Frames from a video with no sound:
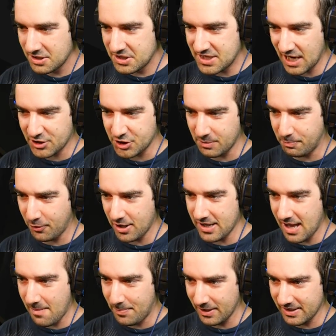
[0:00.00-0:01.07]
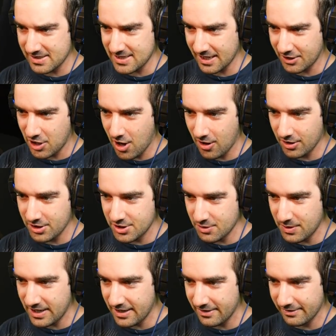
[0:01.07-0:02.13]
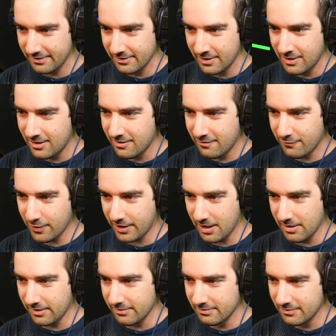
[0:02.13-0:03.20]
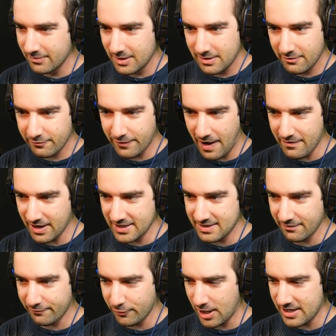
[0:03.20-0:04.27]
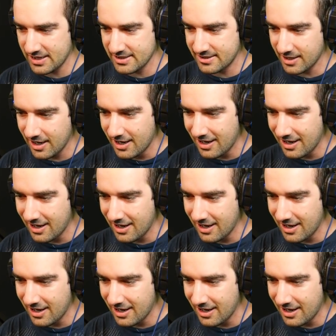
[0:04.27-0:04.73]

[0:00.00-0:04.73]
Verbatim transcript: is actually pretty epic. It's like Call of Duty and freaking Five Nights at Freddy's.